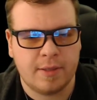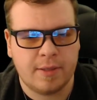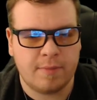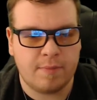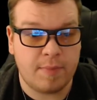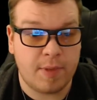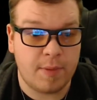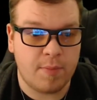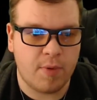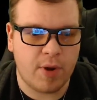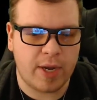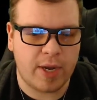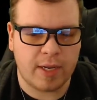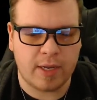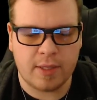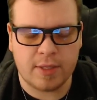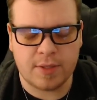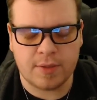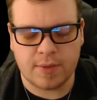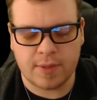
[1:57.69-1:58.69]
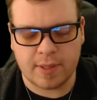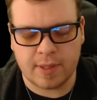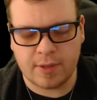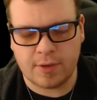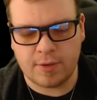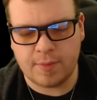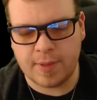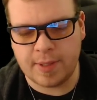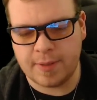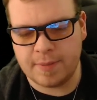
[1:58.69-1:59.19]
me breaking into it a
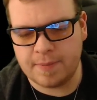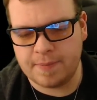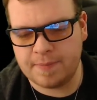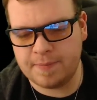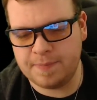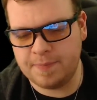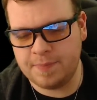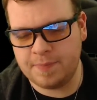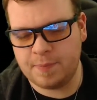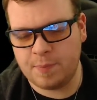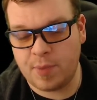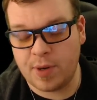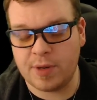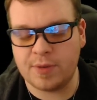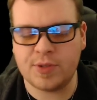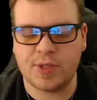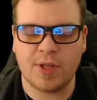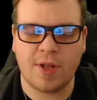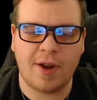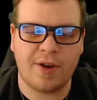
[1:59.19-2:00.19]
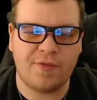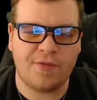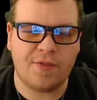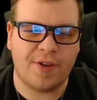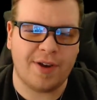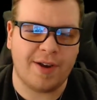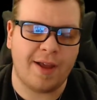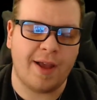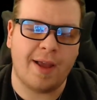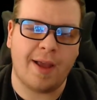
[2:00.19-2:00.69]
little bit. But it was a lot of
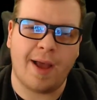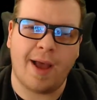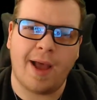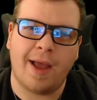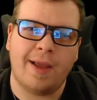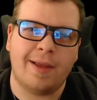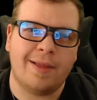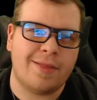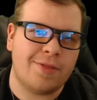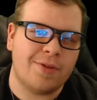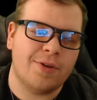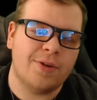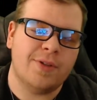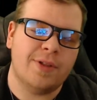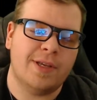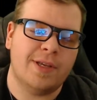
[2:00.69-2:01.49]
fun. I thoroughly